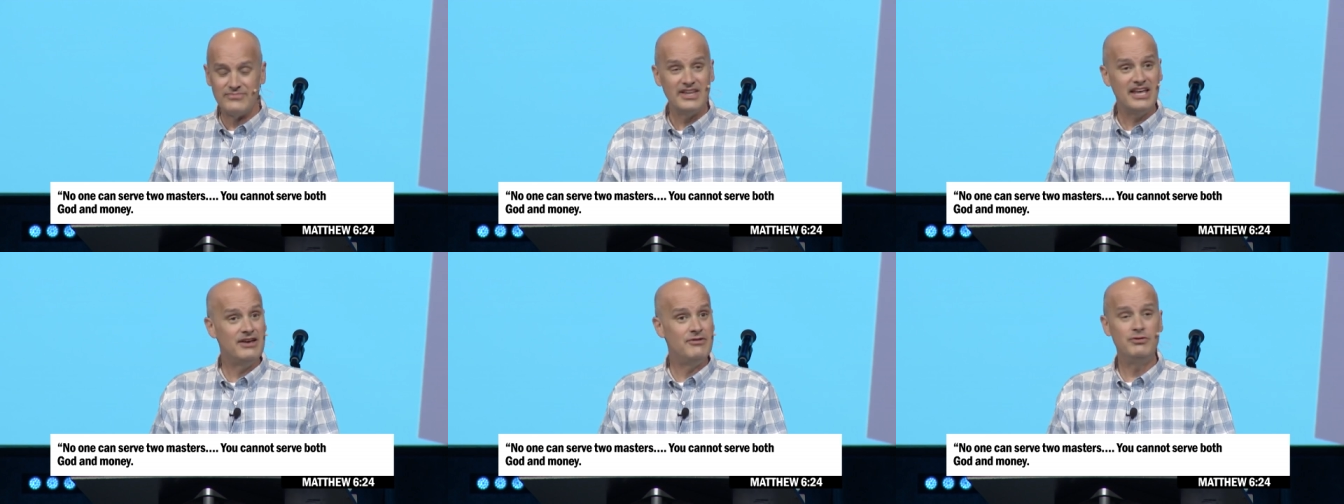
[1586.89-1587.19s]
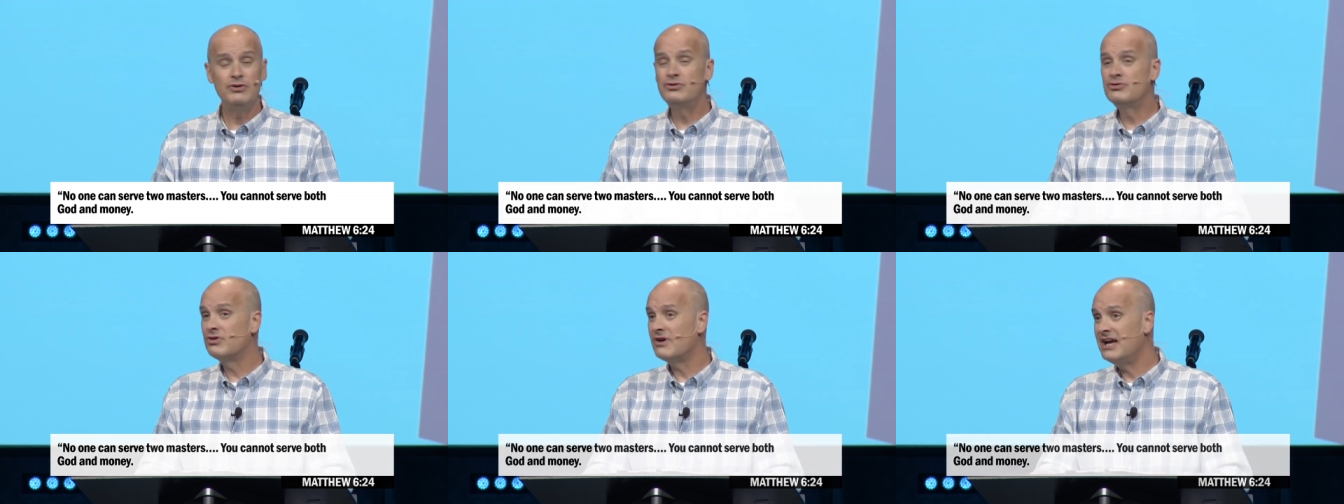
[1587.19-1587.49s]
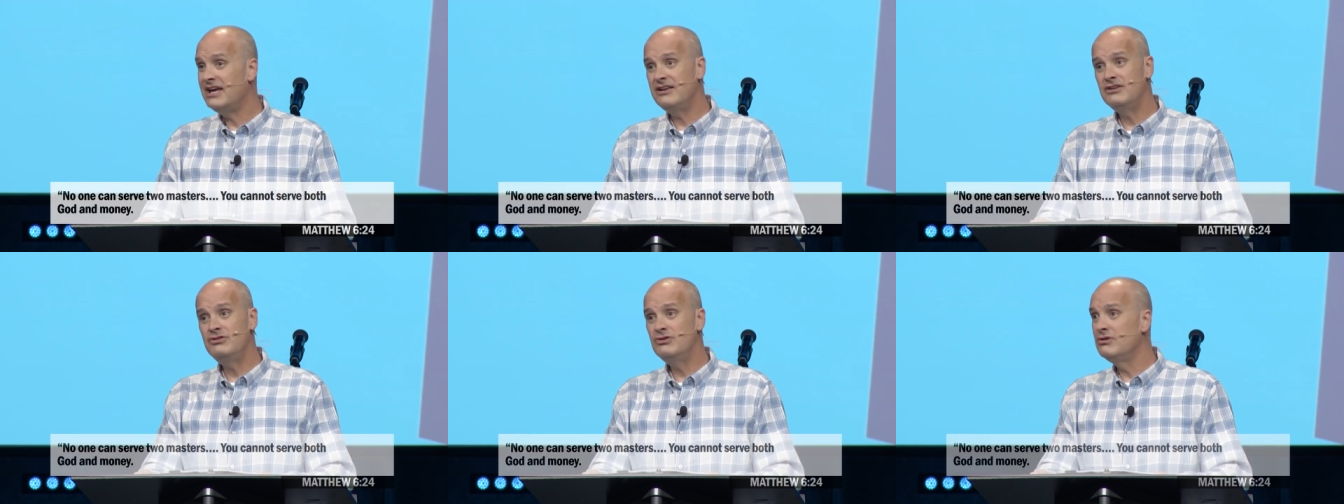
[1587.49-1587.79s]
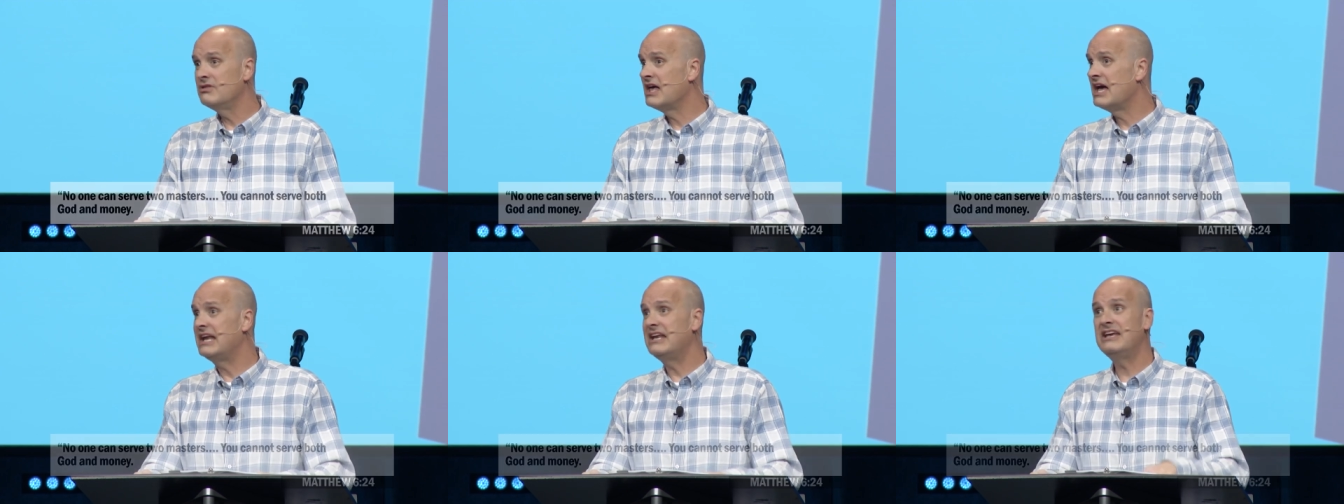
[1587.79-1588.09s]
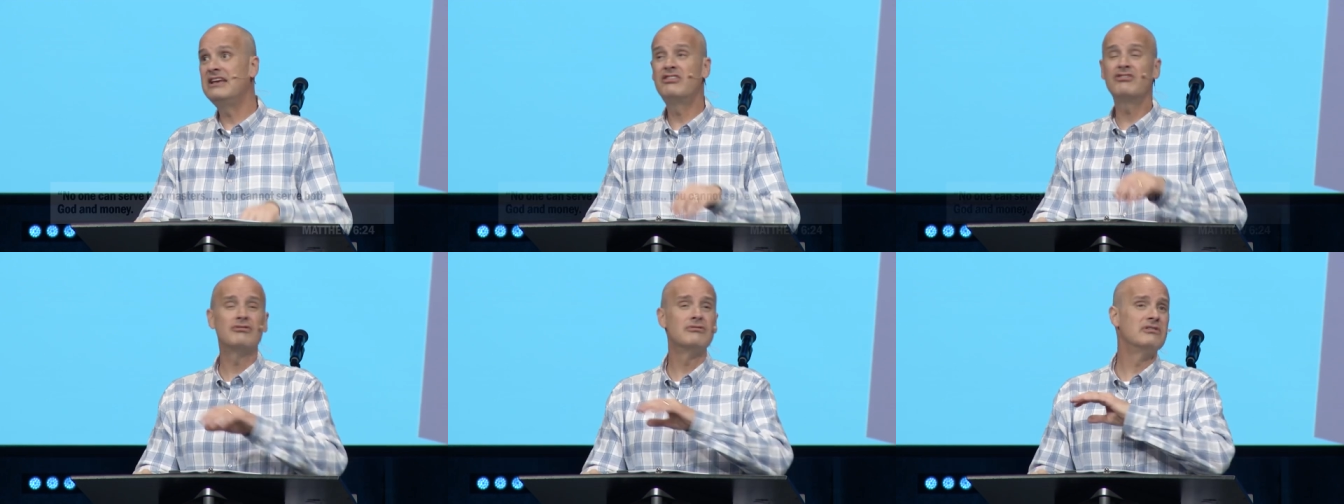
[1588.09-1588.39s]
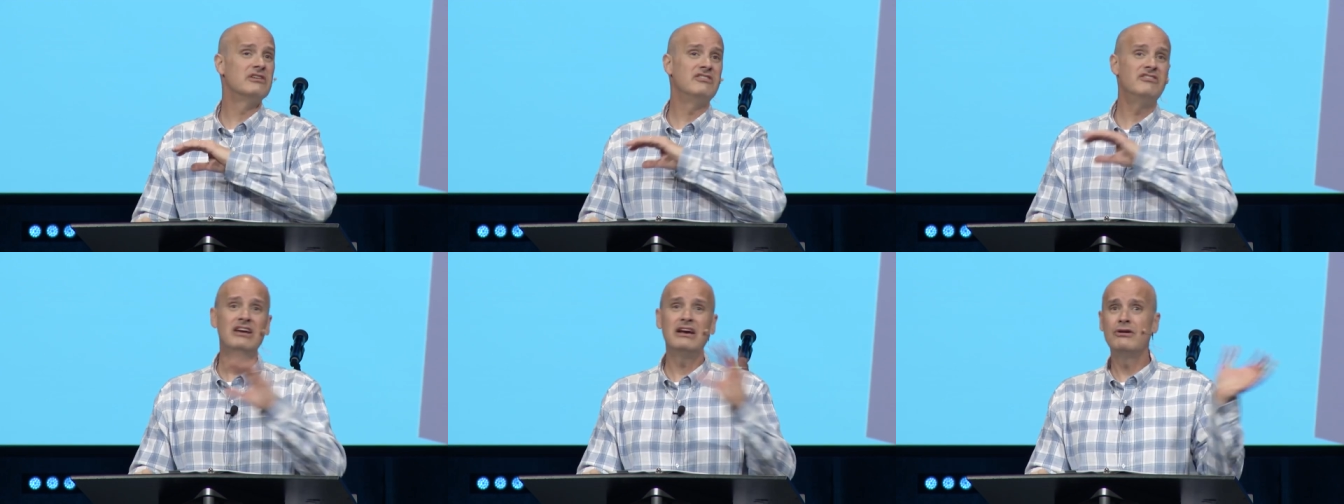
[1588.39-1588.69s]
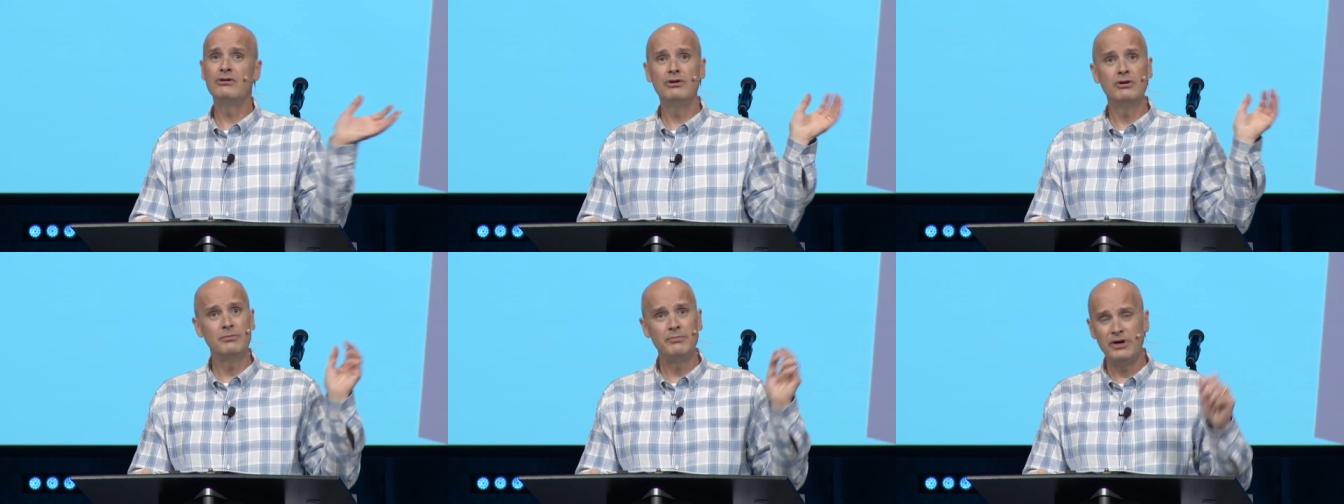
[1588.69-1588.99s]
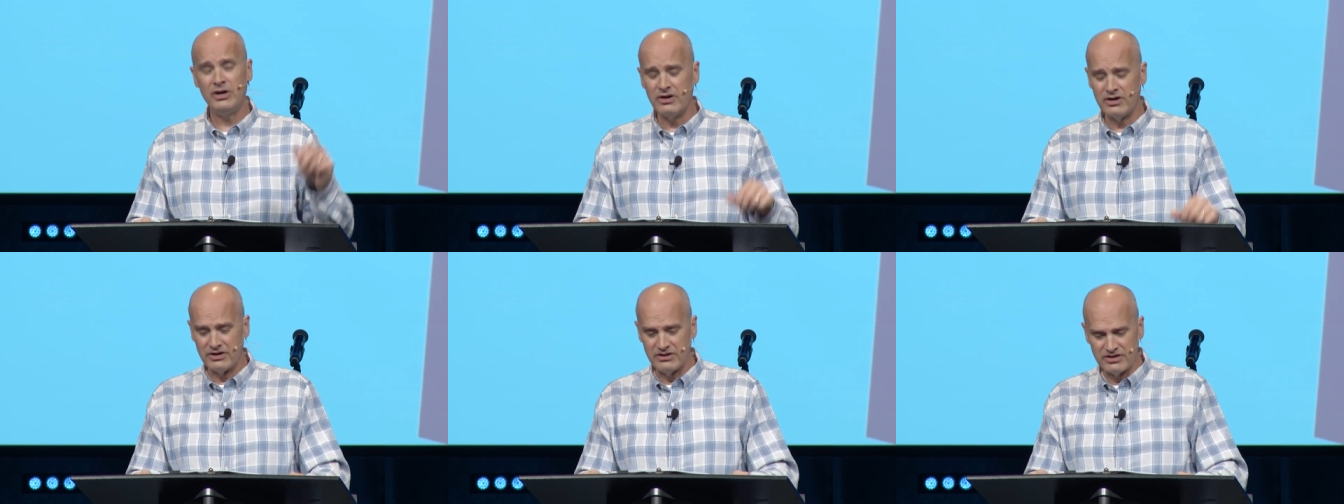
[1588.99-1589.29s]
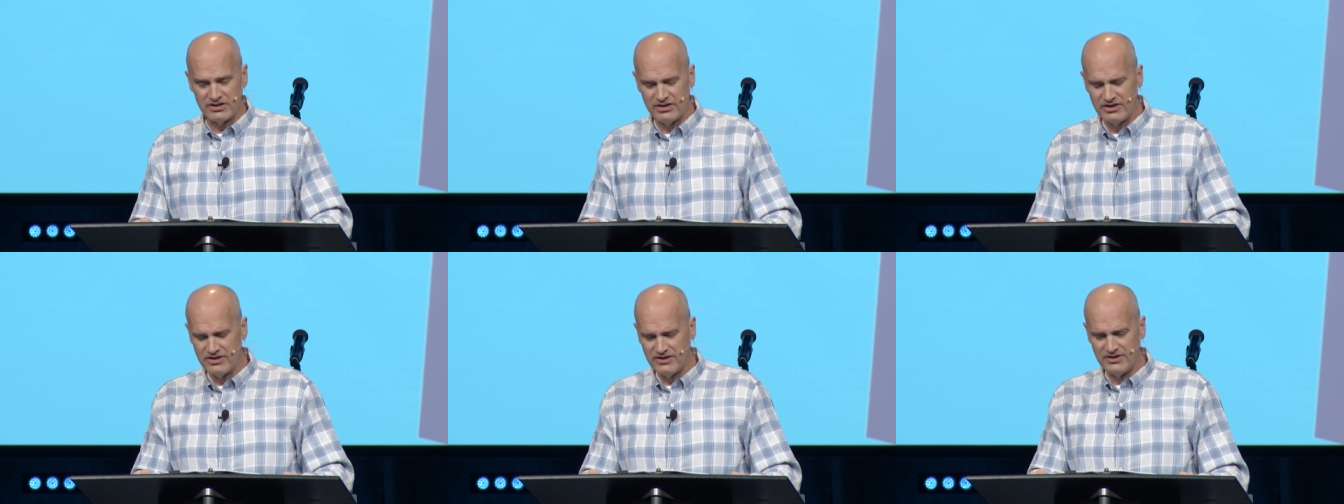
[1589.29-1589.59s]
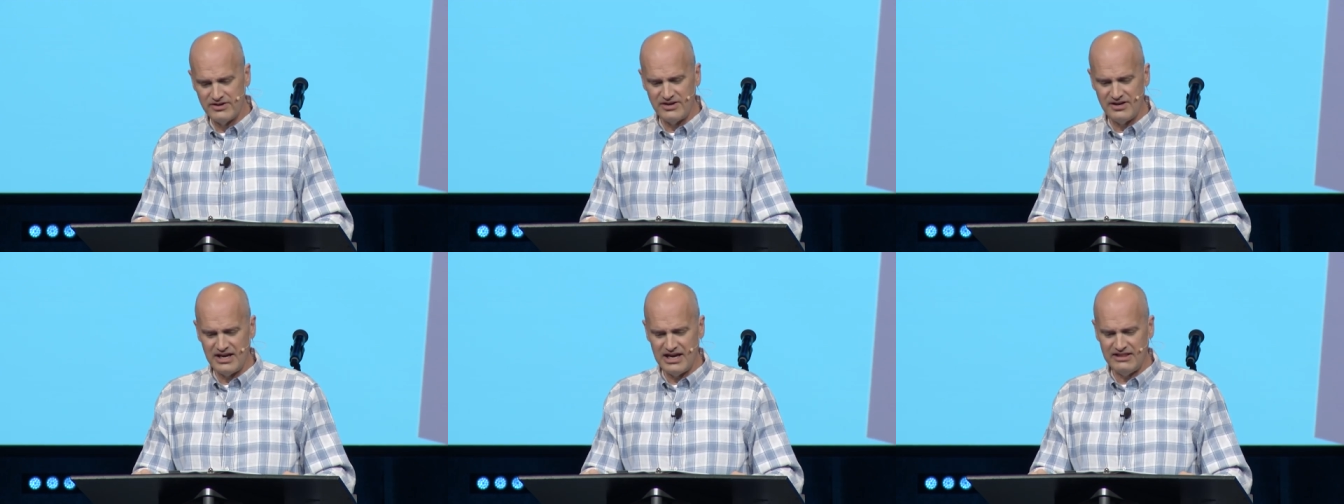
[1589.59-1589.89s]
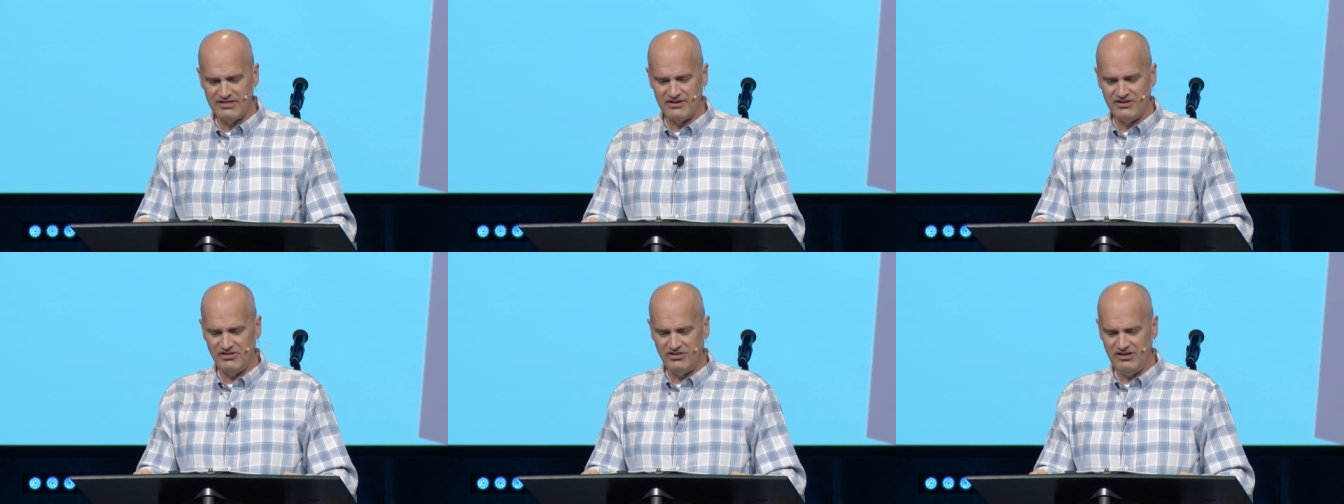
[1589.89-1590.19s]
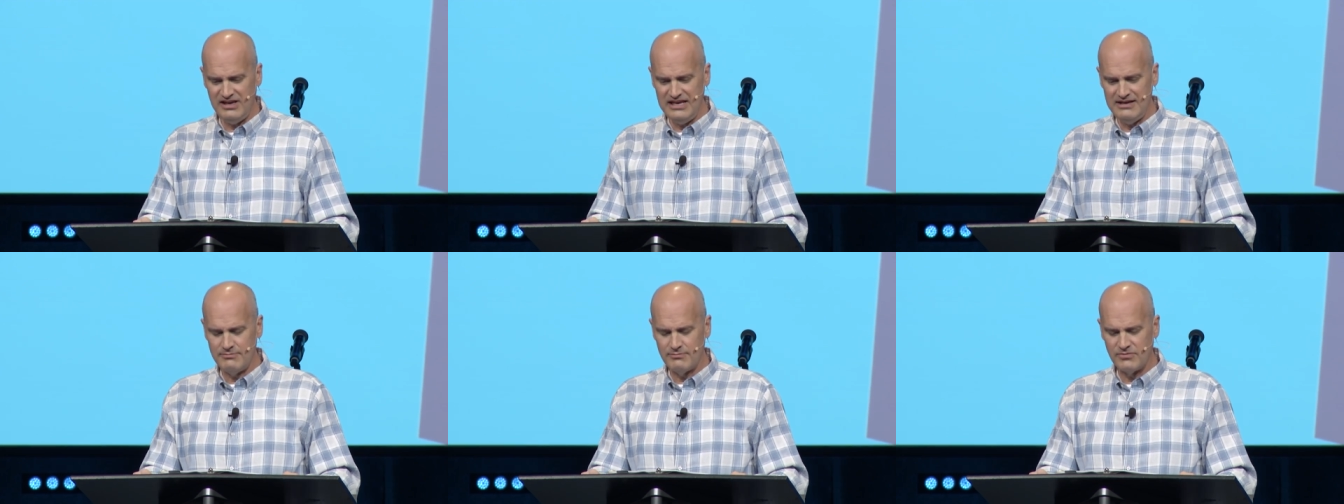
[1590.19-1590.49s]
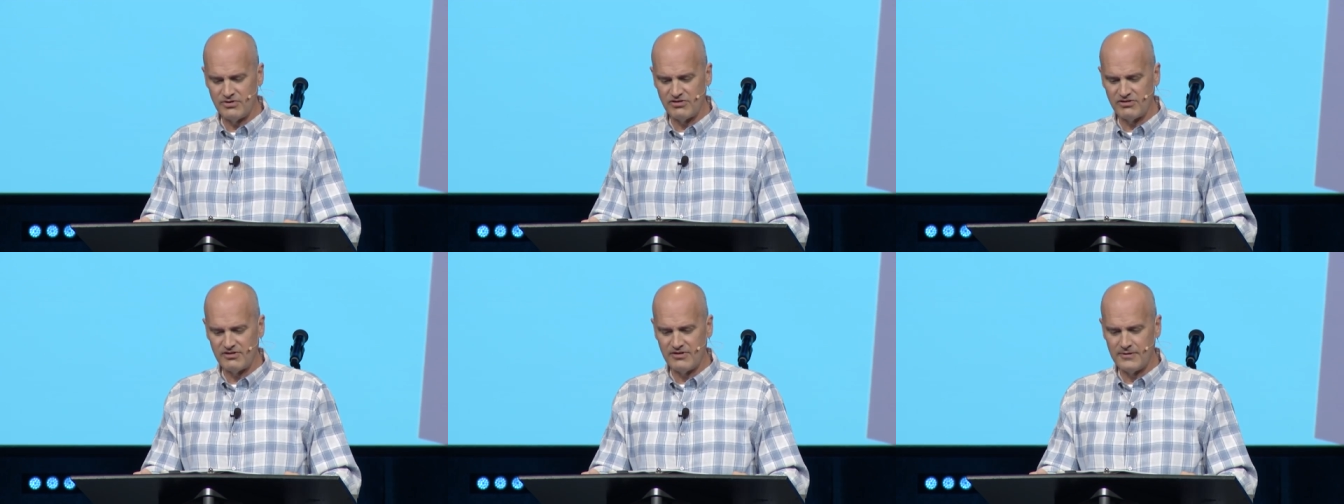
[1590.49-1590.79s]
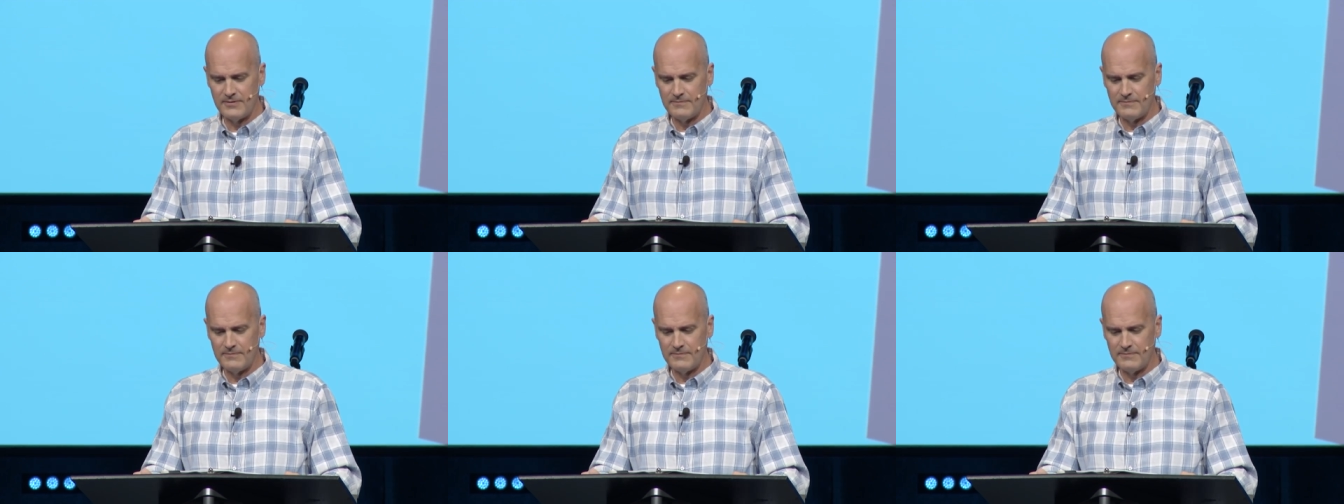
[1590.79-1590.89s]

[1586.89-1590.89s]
If you try and do that, it's going to tear you apart at the seams.